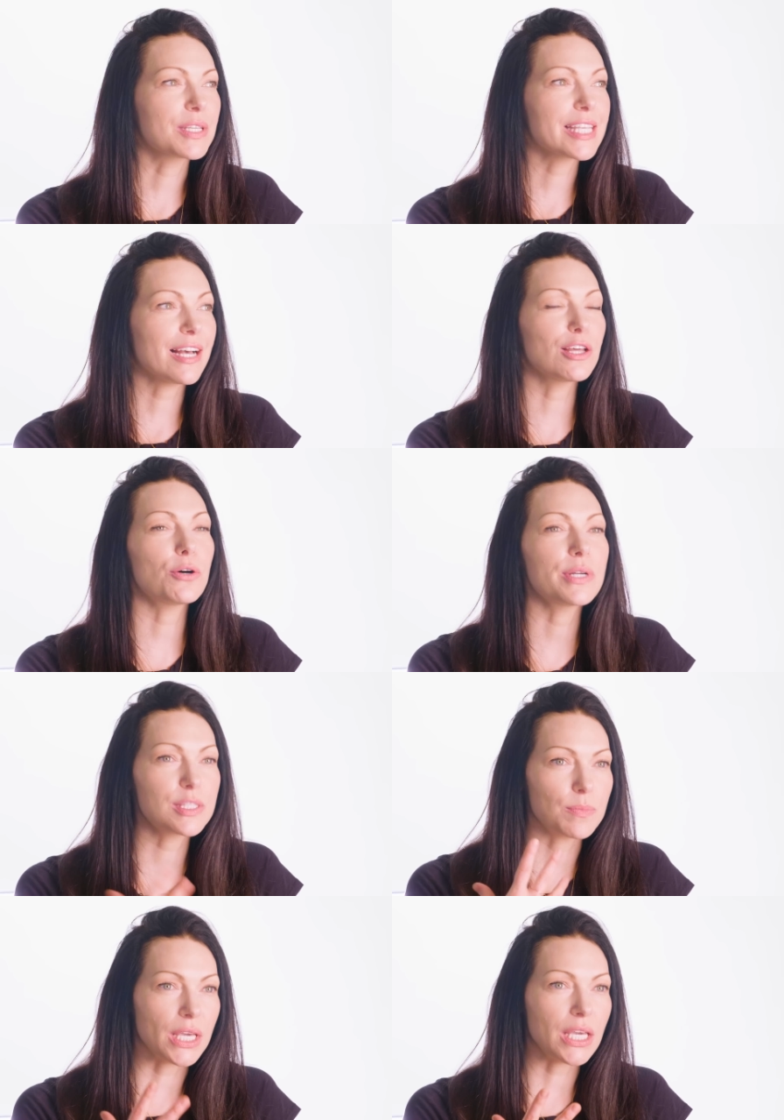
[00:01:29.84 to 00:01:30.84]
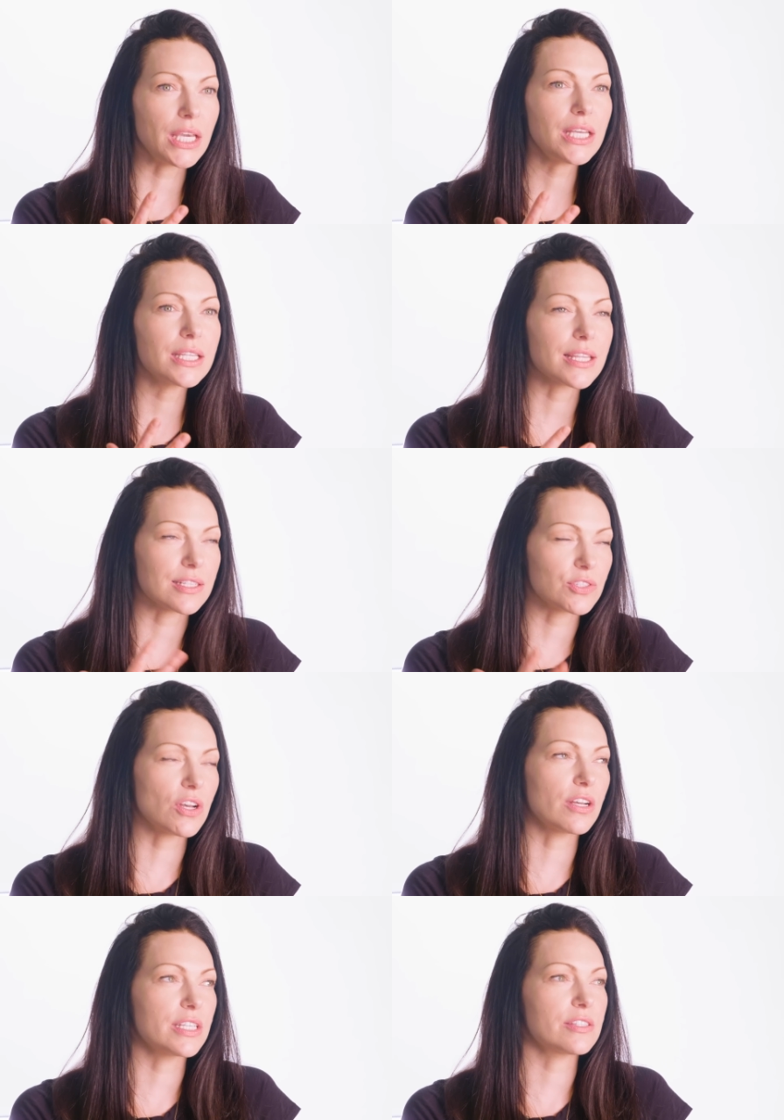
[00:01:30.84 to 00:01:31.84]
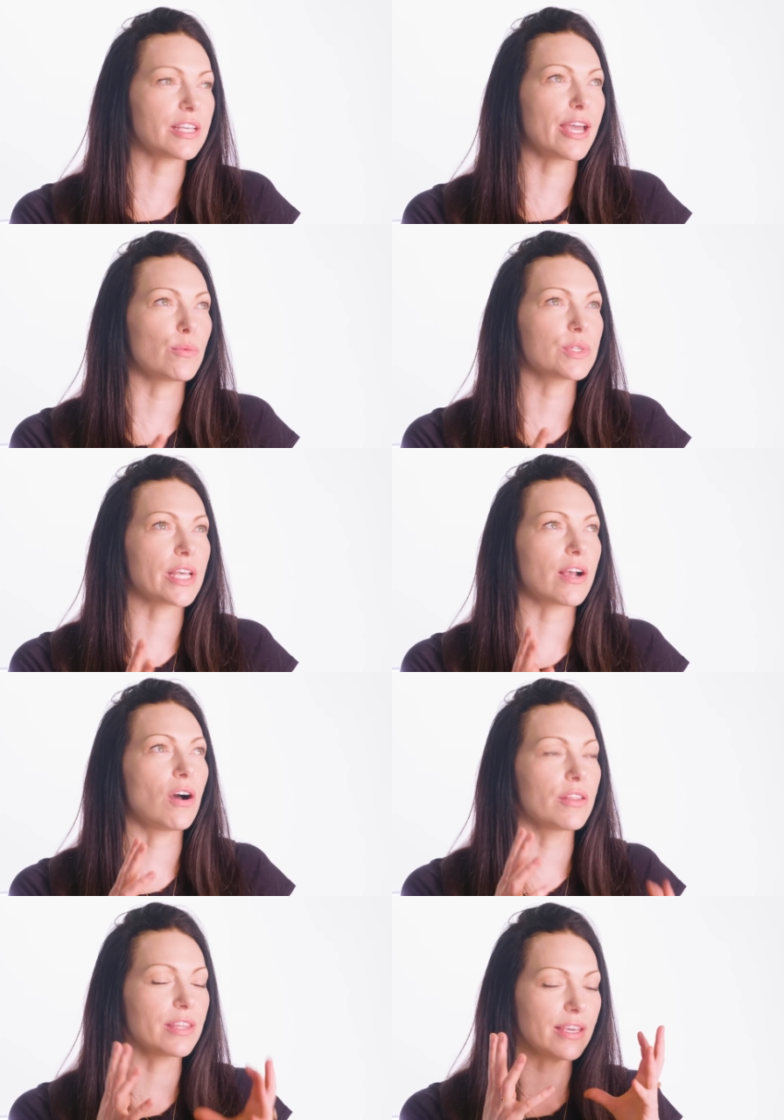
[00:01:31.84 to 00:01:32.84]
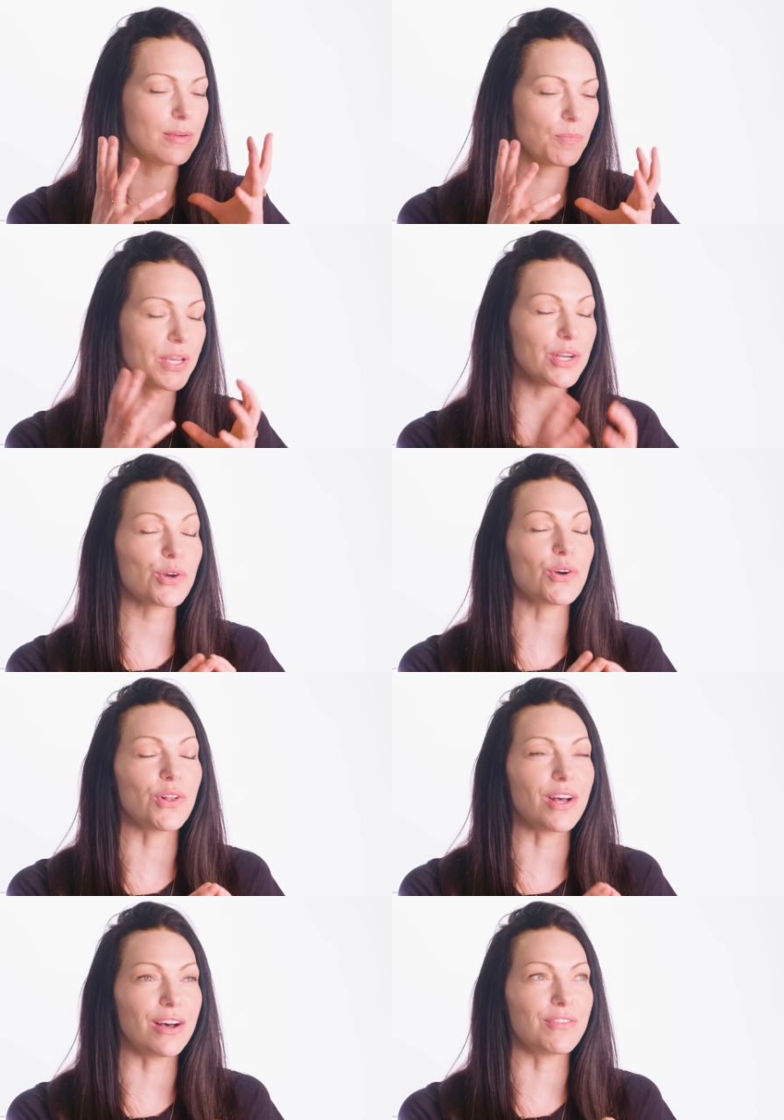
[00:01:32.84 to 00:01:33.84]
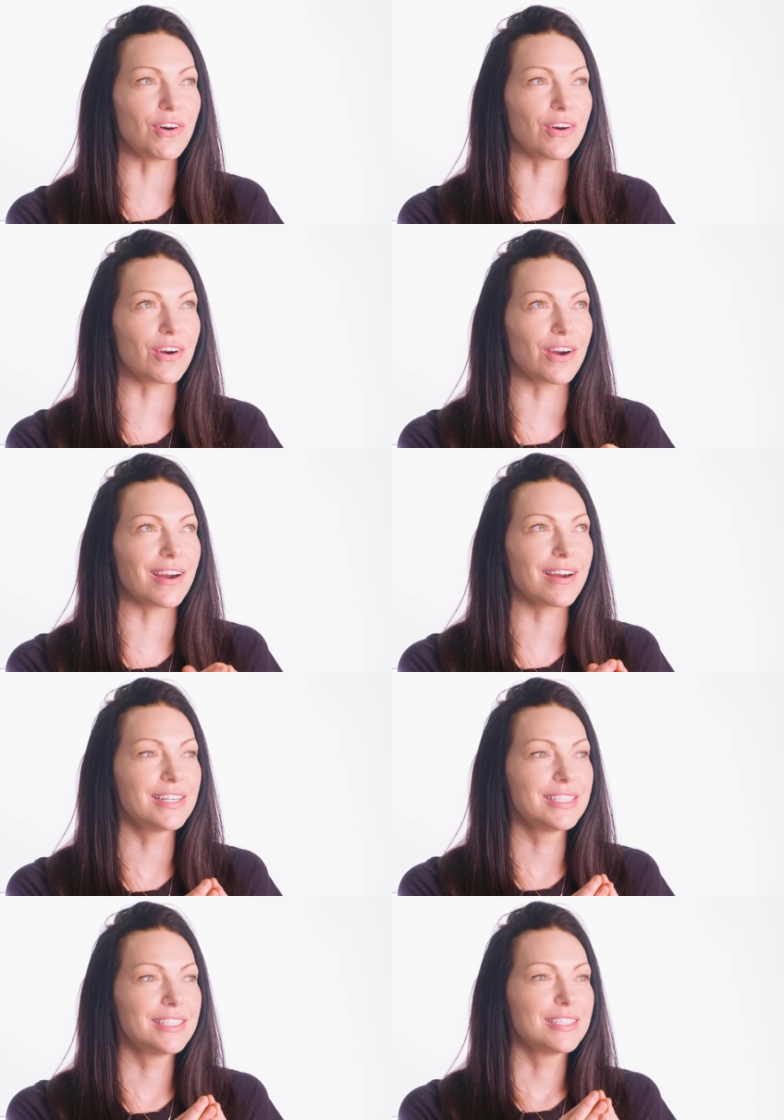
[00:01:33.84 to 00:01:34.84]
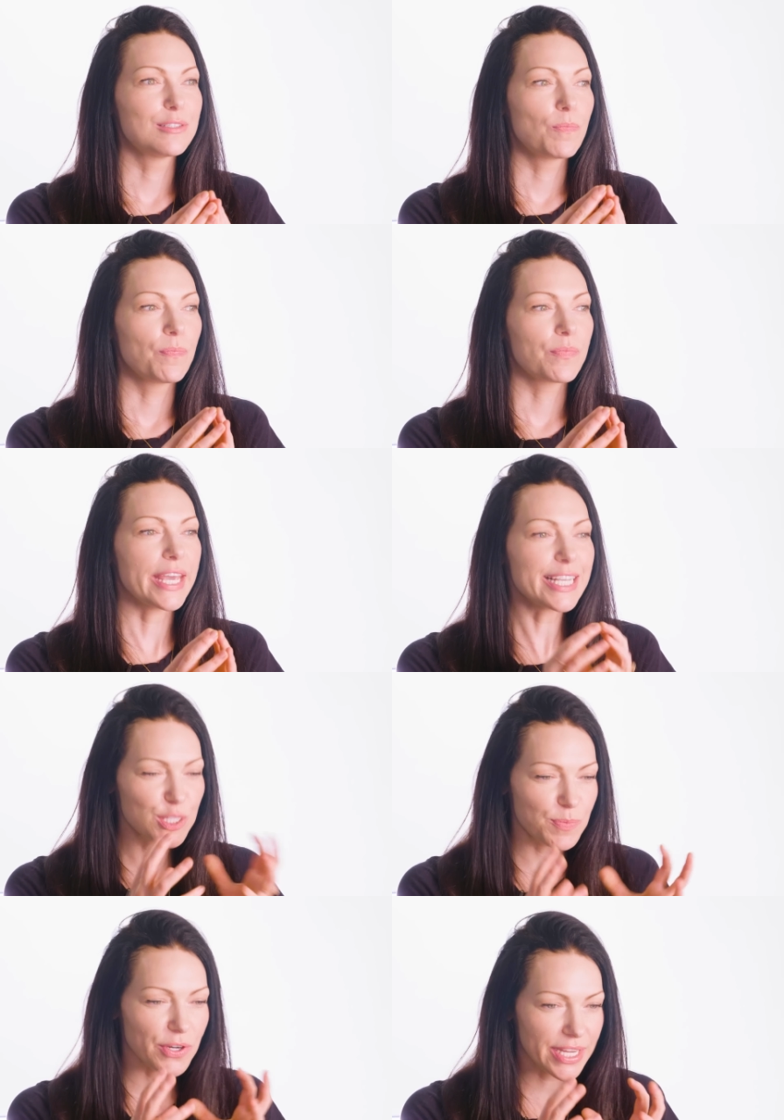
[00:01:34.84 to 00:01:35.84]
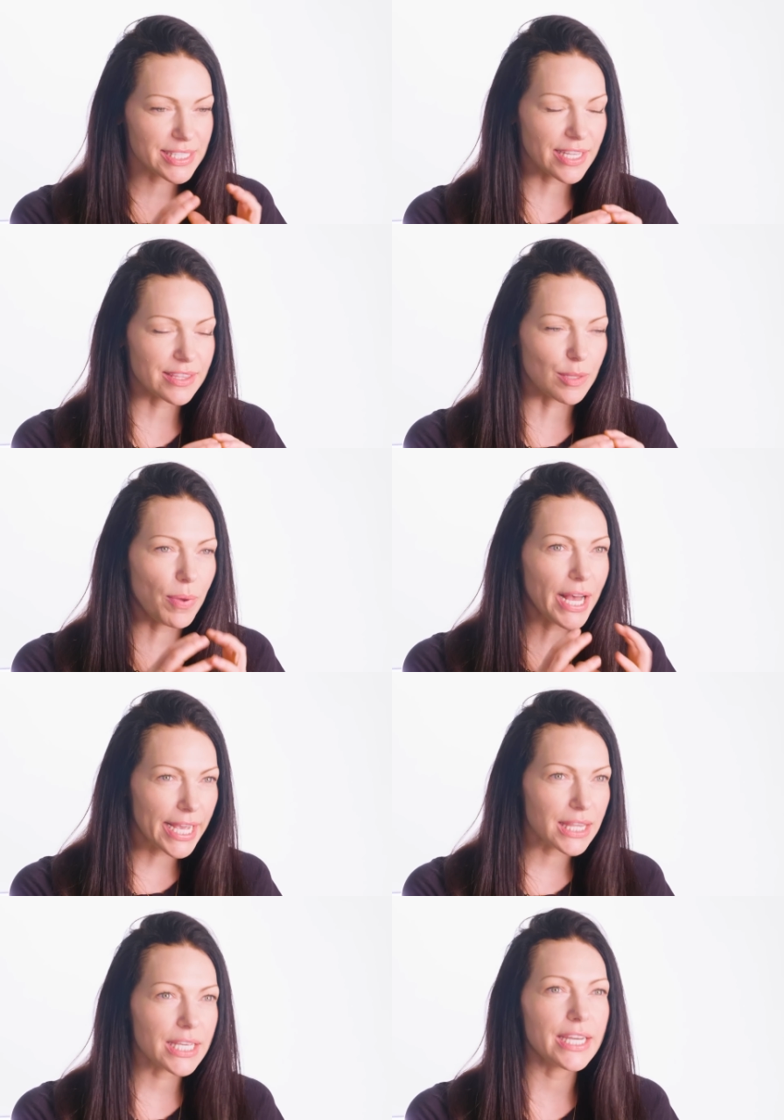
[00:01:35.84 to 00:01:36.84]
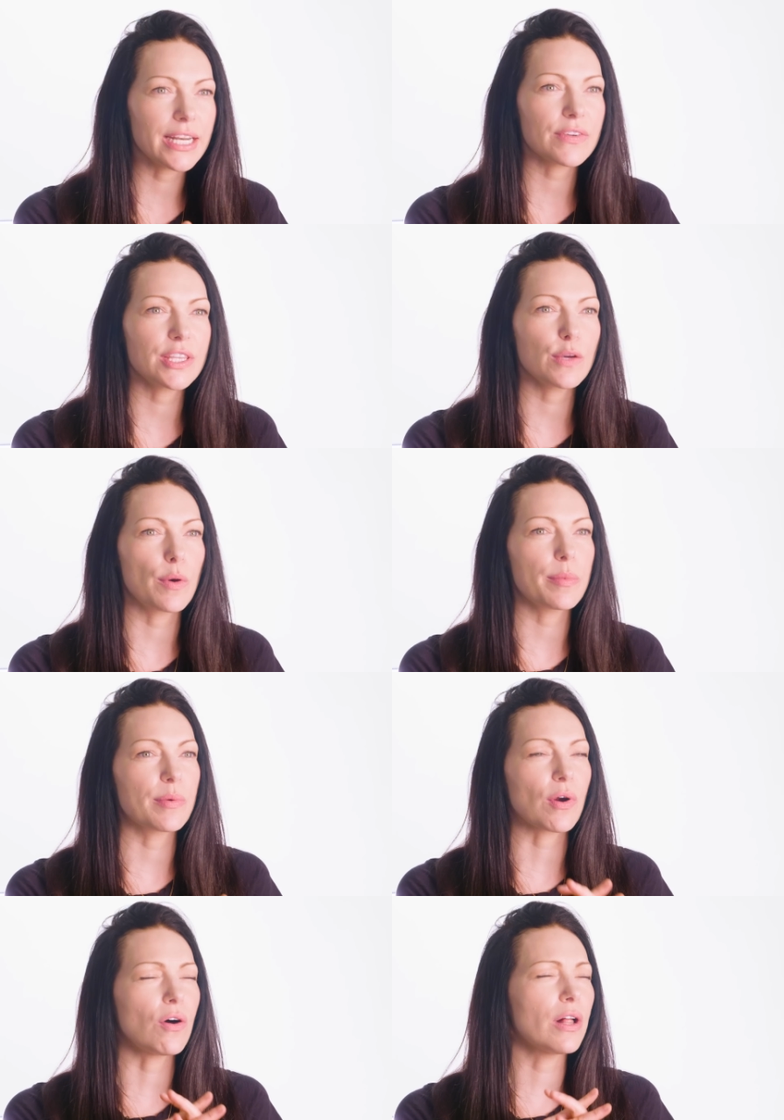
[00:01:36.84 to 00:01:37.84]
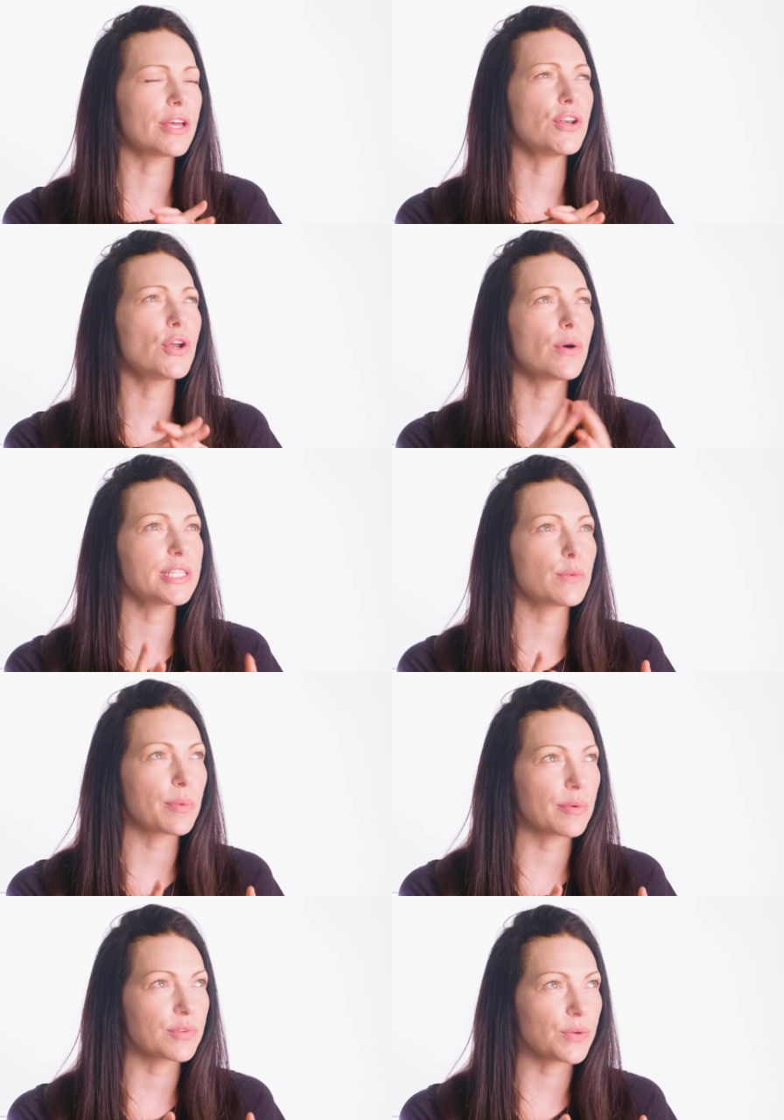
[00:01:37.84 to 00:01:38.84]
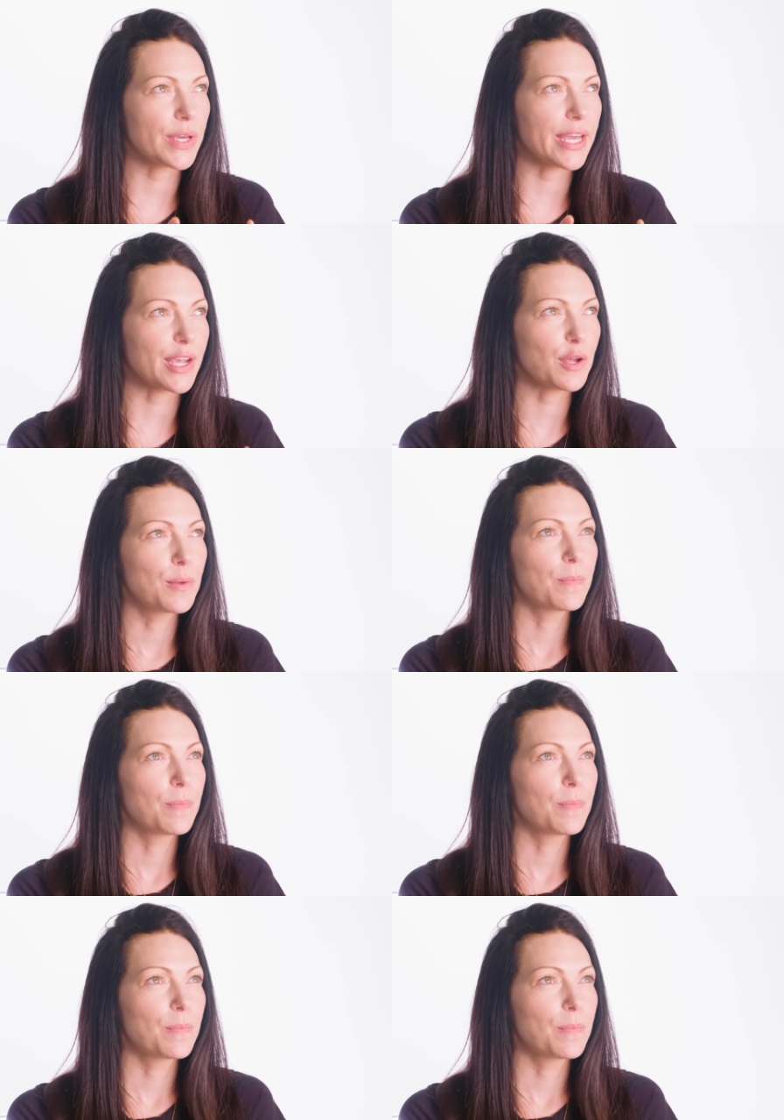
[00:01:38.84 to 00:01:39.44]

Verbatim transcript: Because Hello, It's Me, that song you sang was like the pinnacle of our experience, like the pilot and everything, when we were all had no idea what we were doing.